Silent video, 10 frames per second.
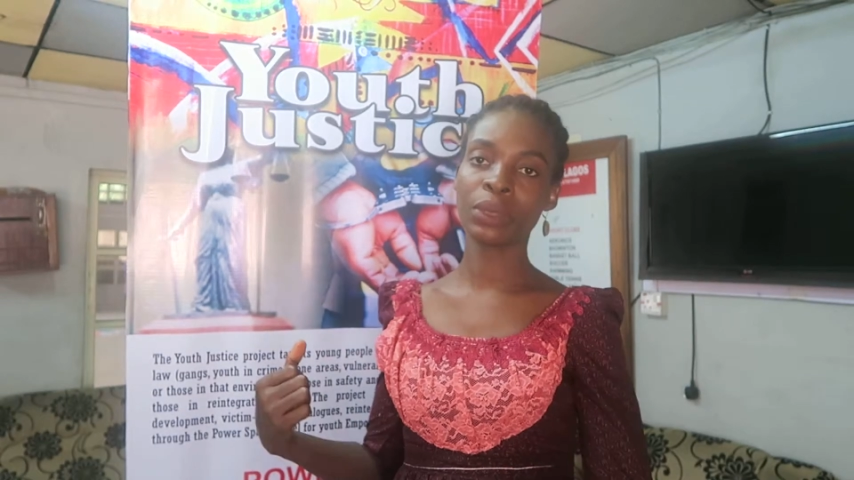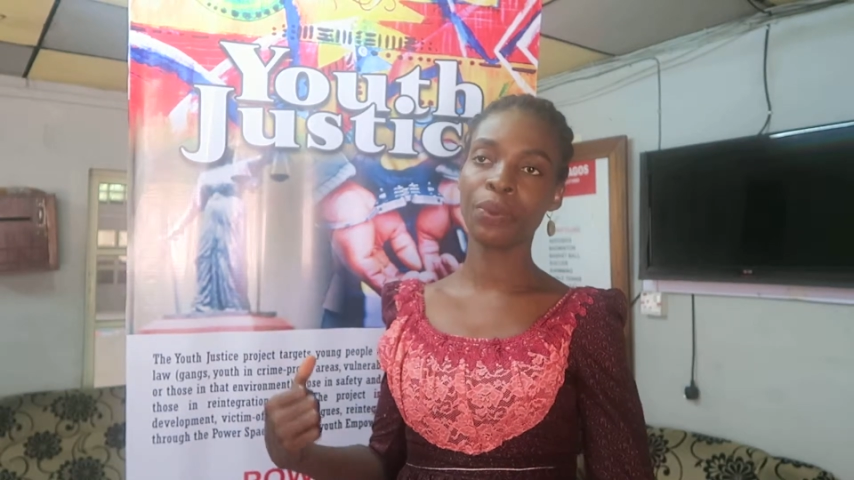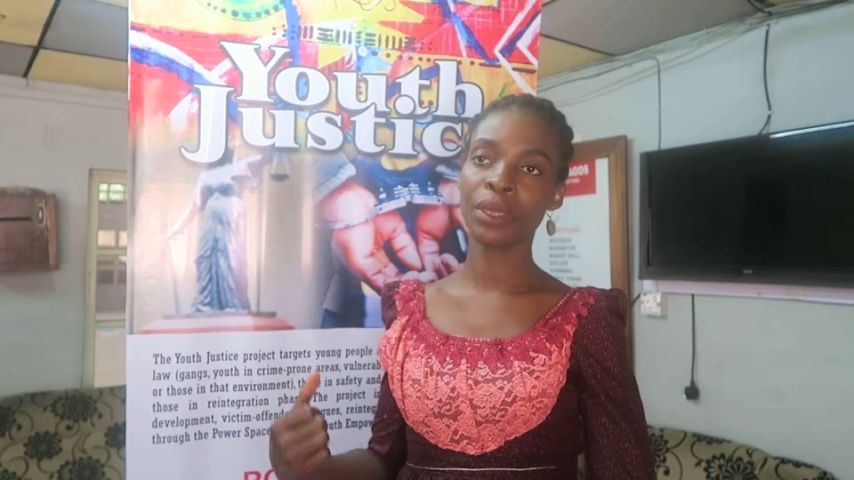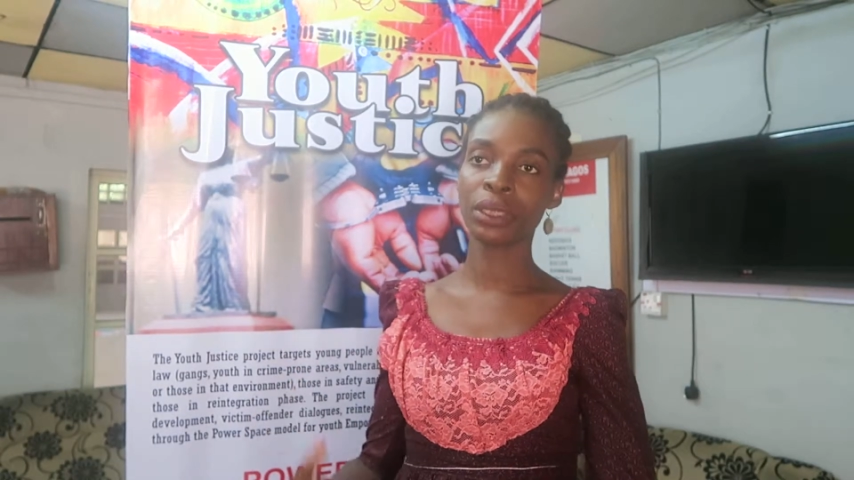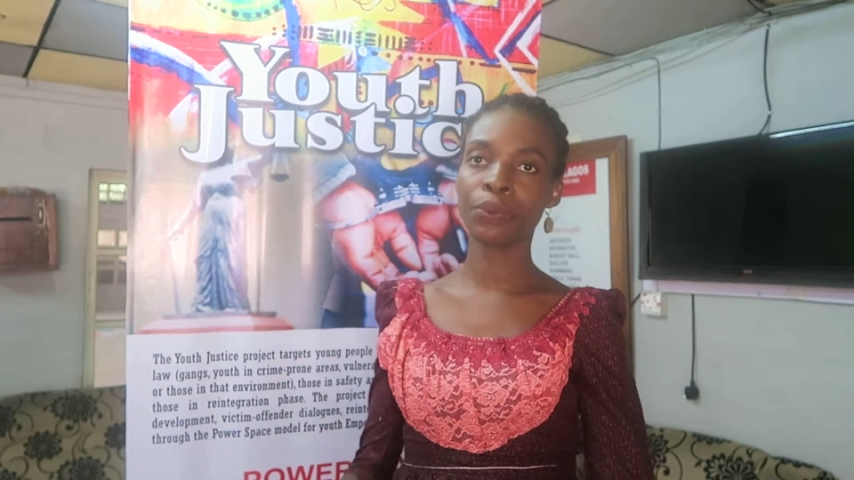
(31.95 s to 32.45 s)

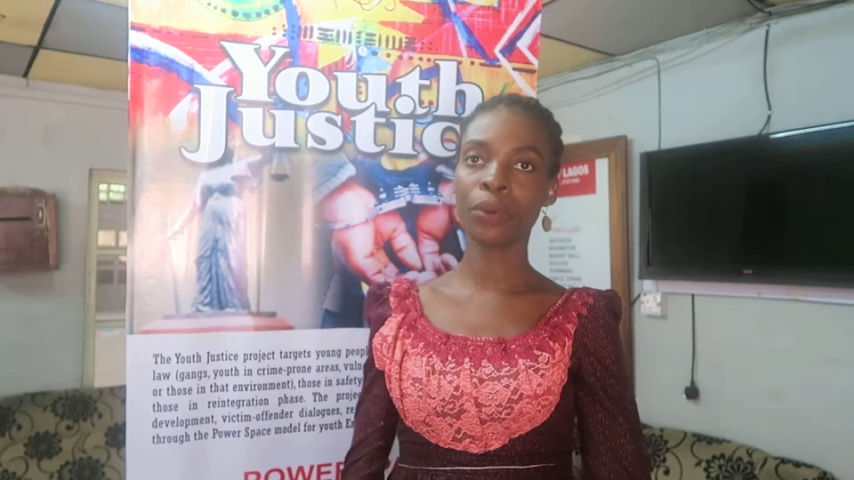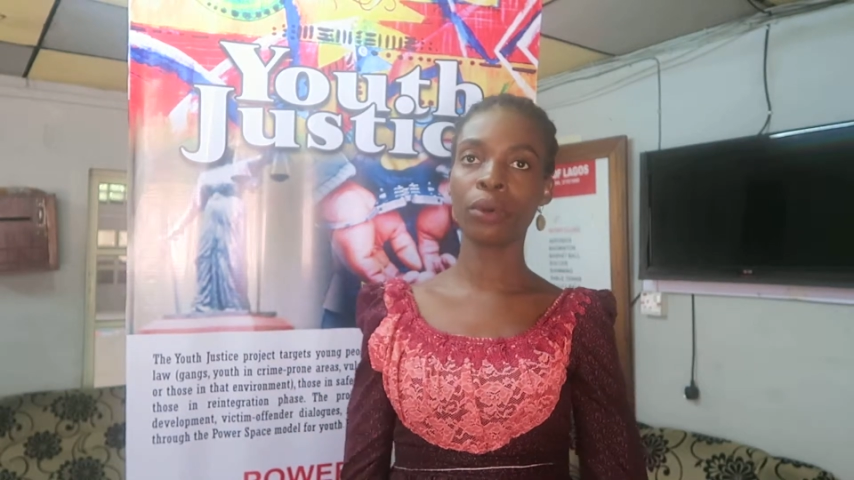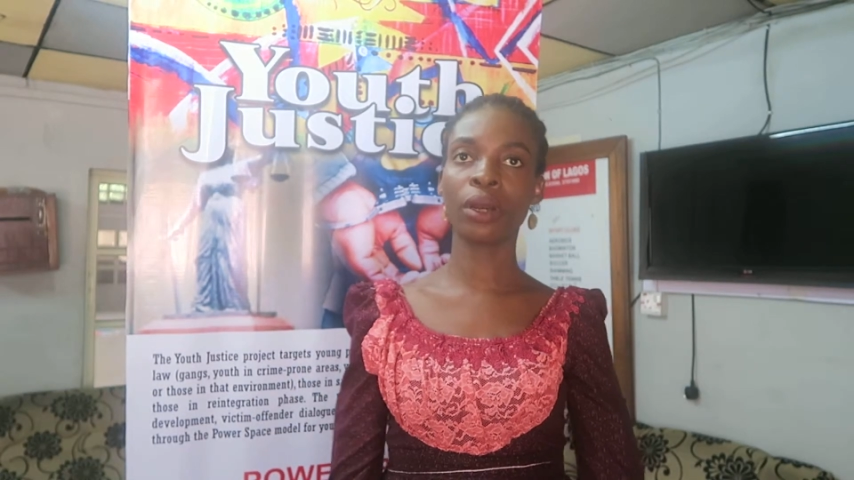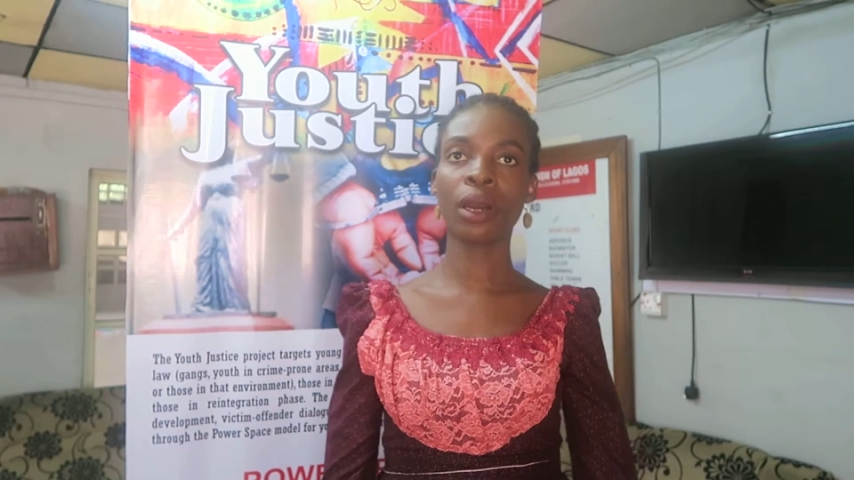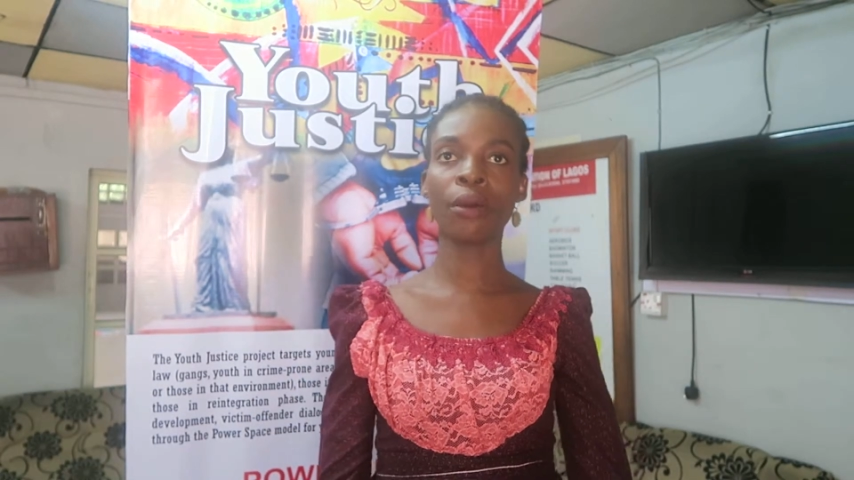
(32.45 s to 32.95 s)
Space
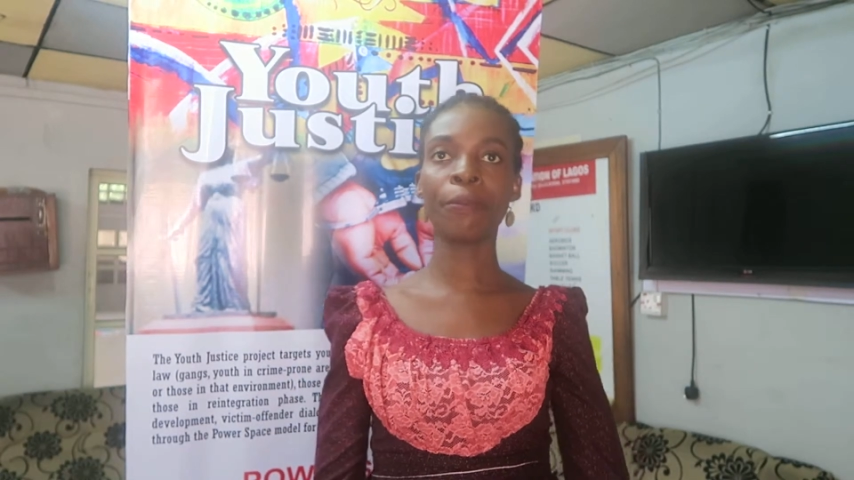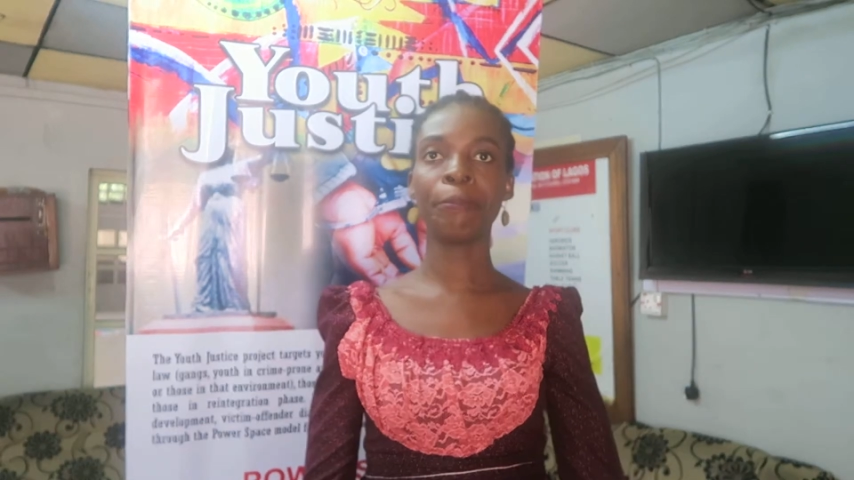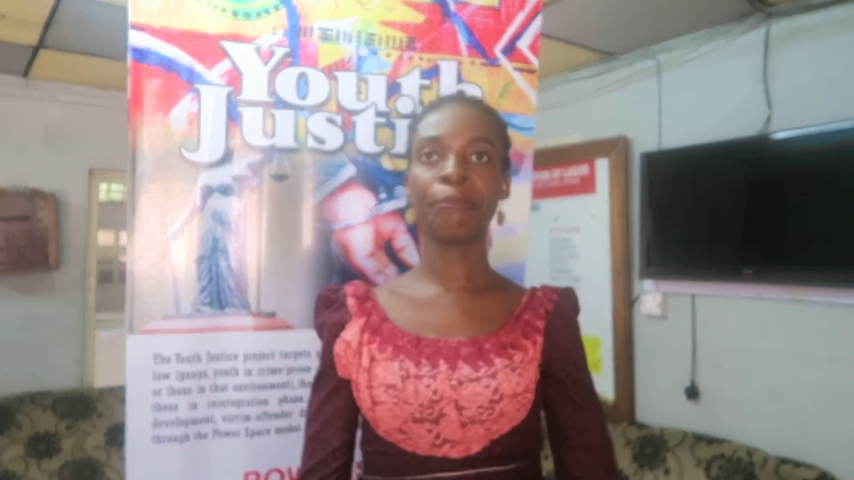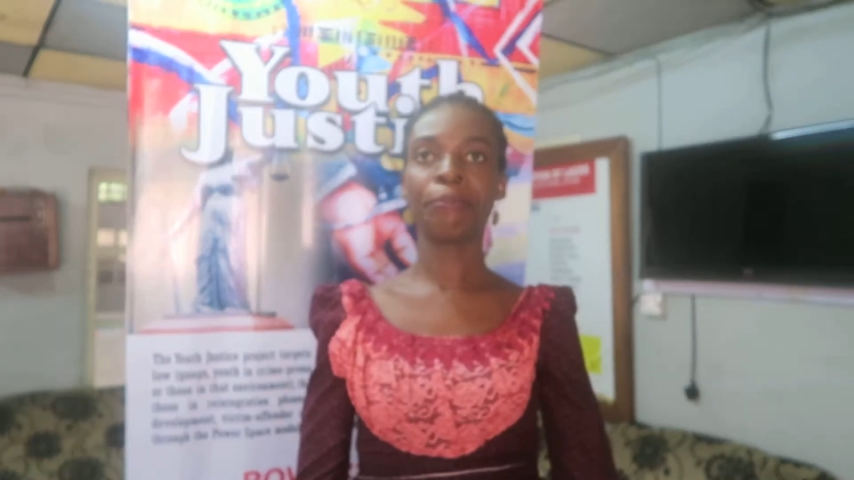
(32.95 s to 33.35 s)
program,